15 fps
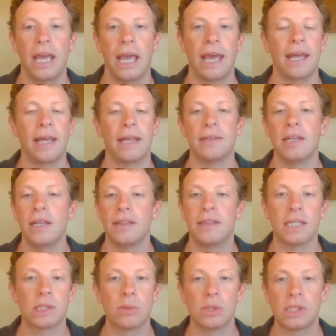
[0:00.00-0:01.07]
And
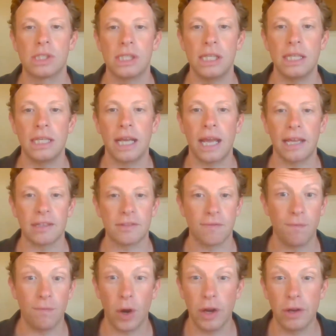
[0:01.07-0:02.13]
this was seen as
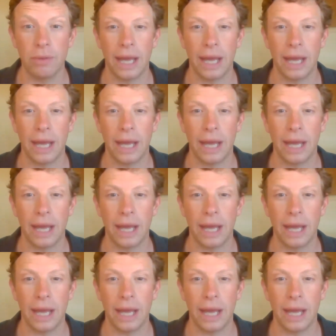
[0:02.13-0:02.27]
very